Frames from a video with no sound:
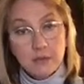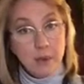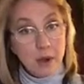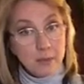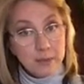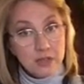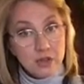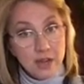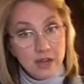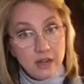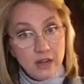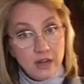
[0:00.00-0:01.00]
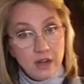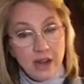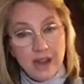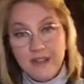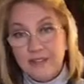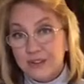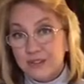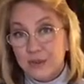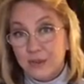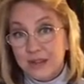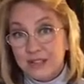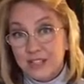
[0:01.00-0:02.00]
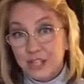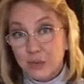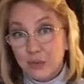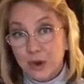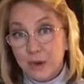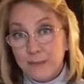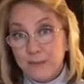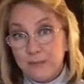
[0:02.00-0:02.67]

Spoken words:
perpetrator, and there's a rescuer.